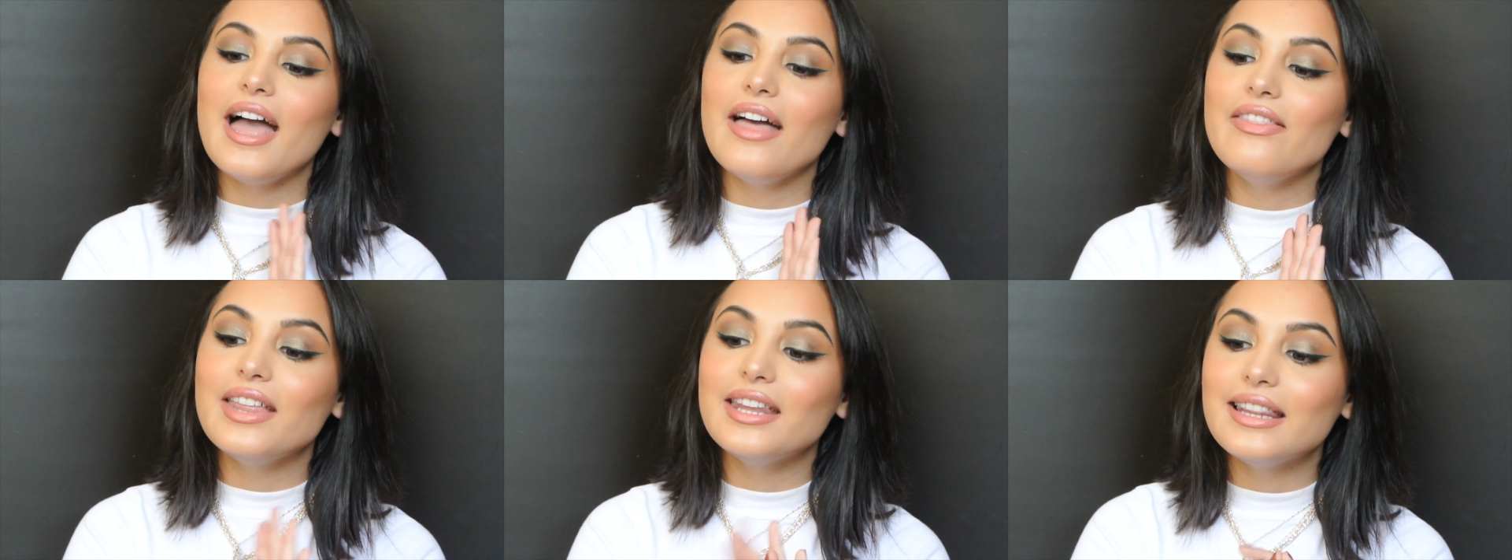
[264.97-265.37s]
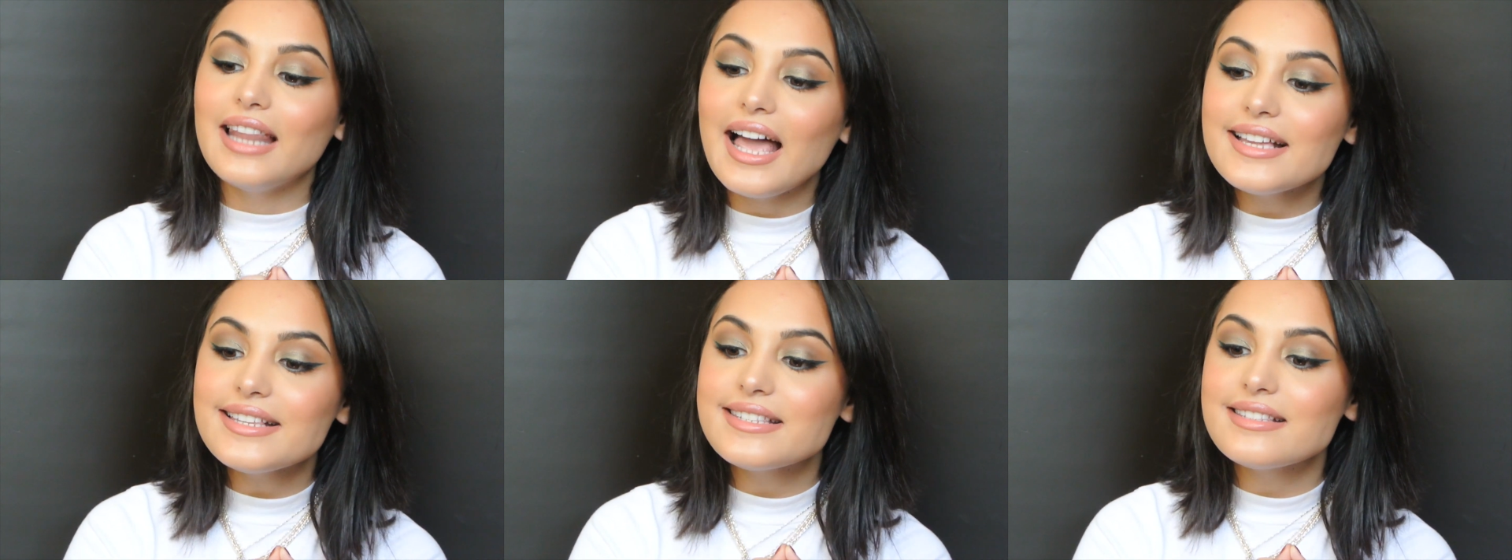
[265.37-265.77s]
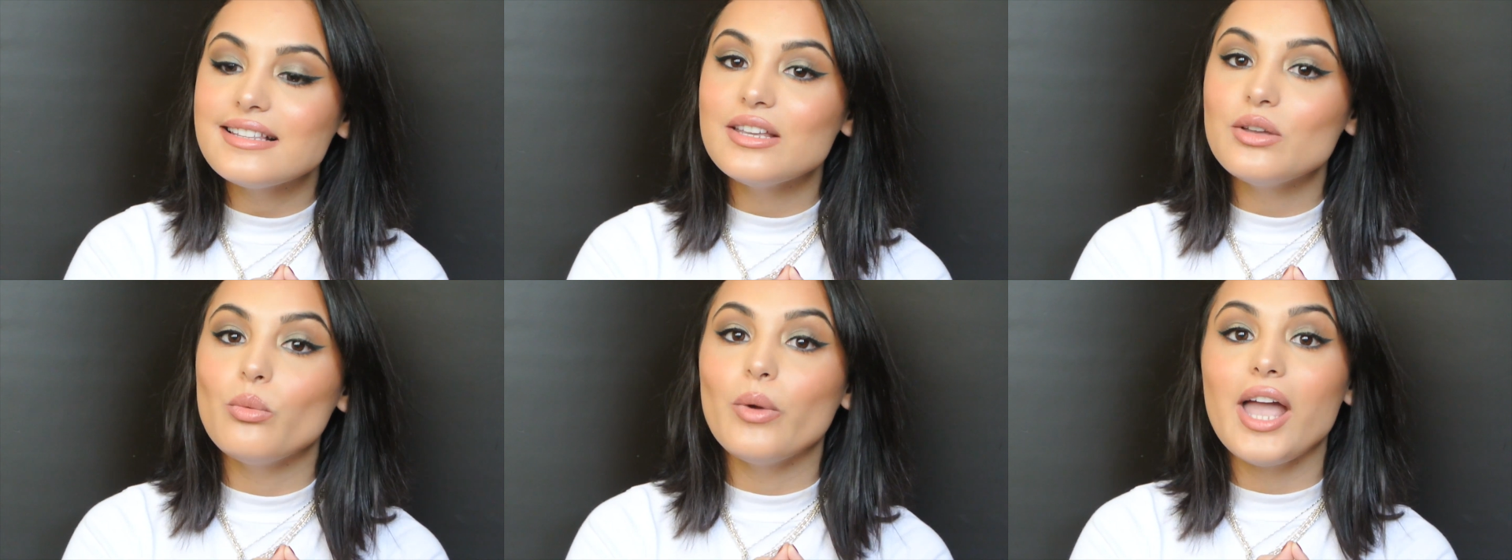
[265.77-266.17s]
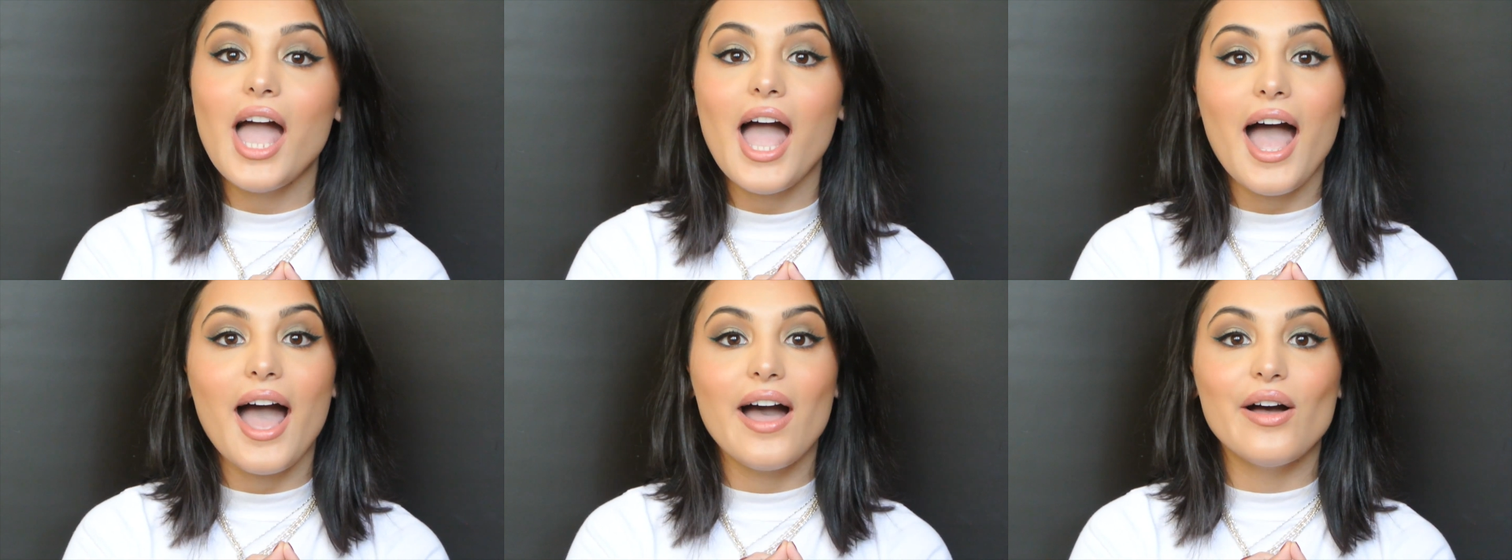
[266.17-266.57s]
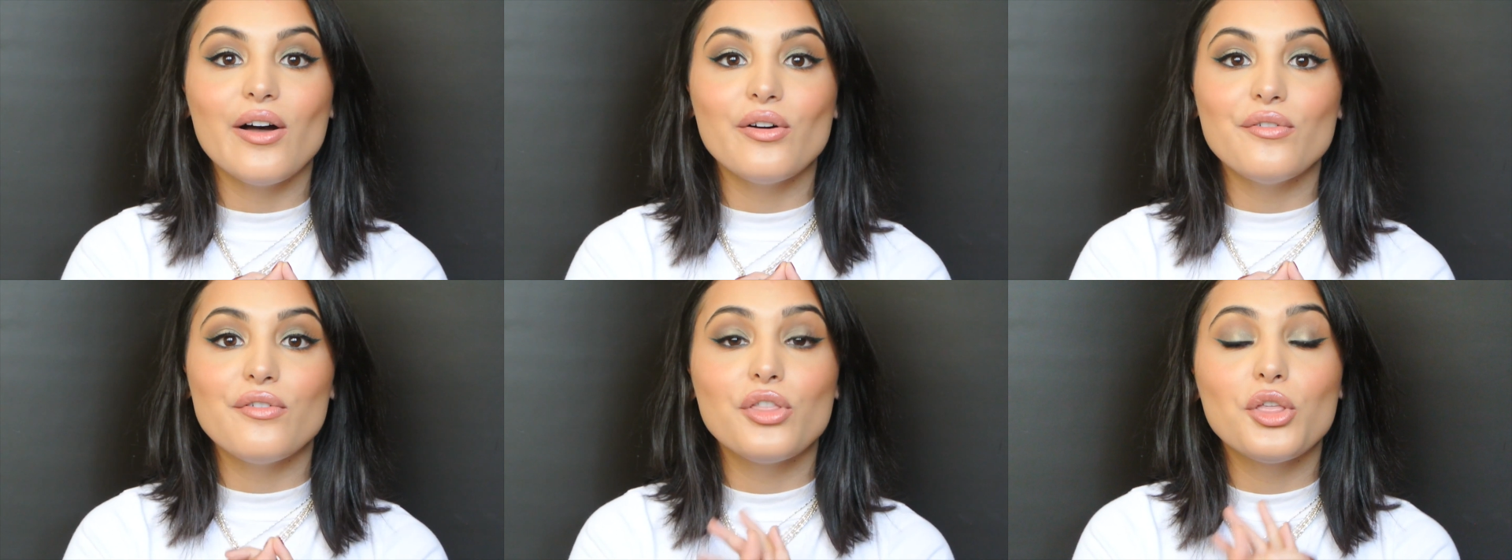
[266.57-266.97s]
And then lastly, we
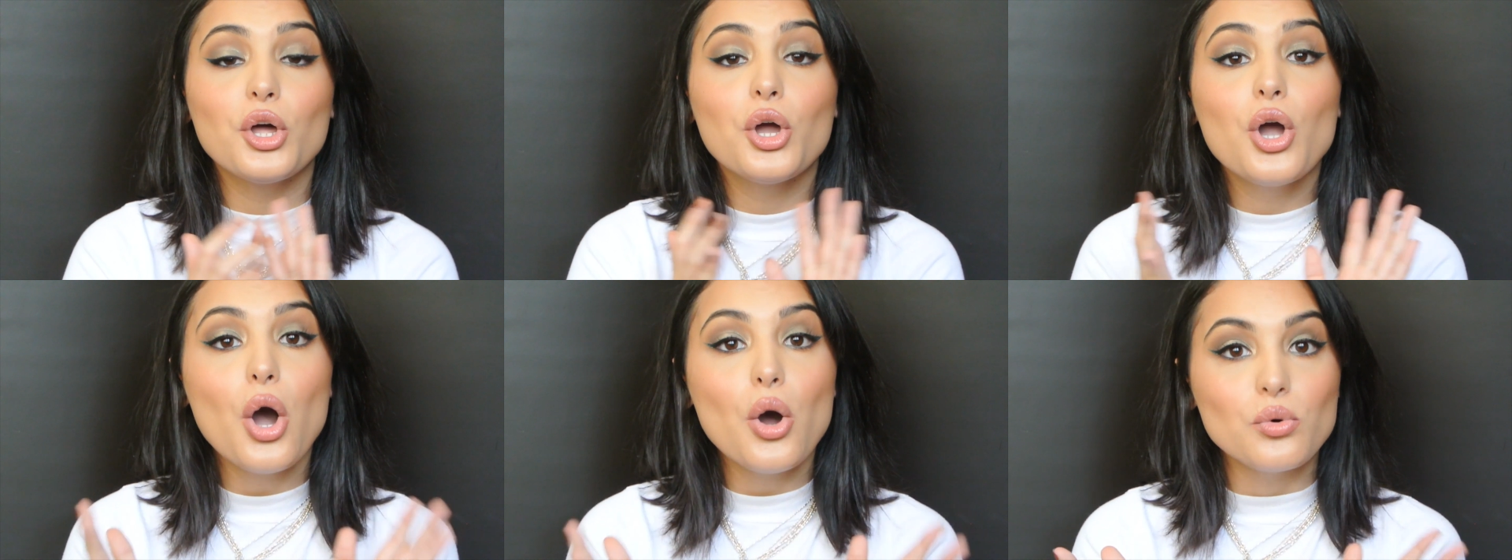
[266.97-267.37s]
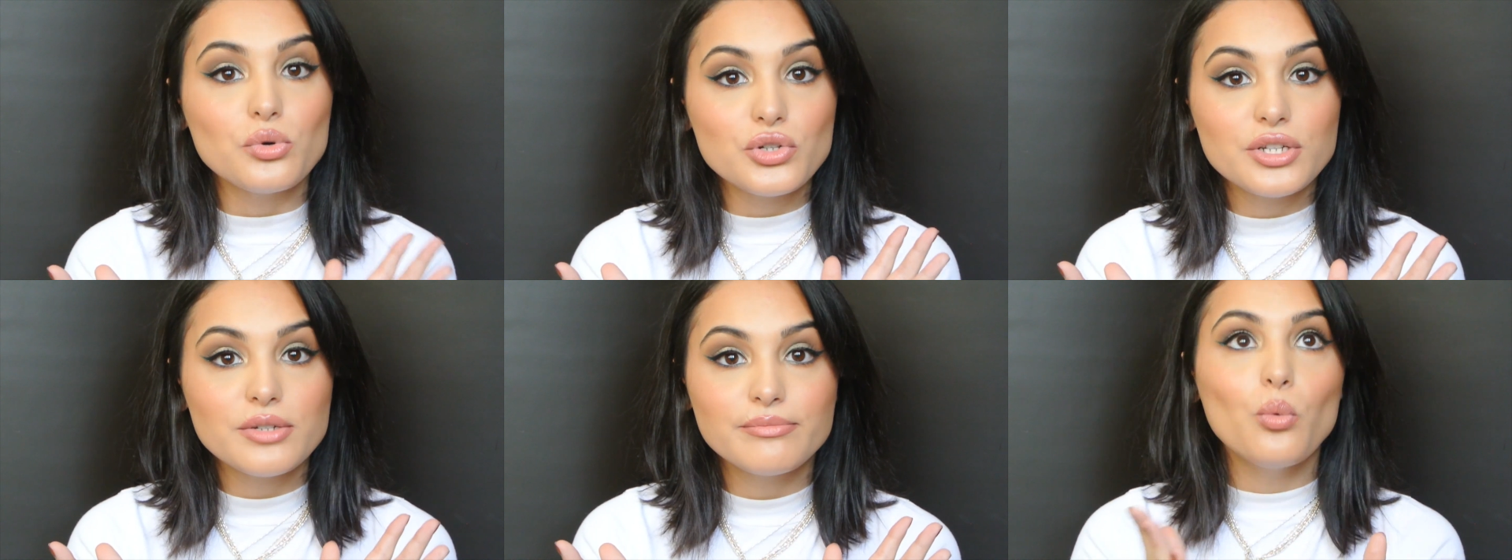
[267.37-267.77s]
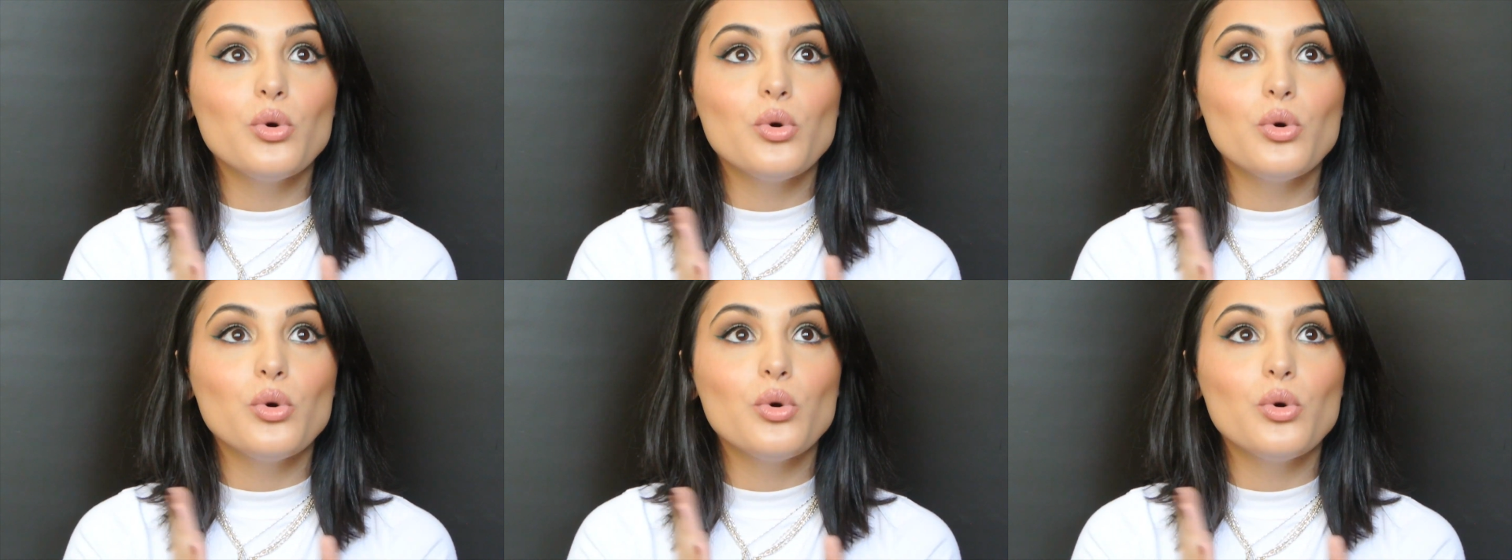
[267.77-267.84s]
have the goat,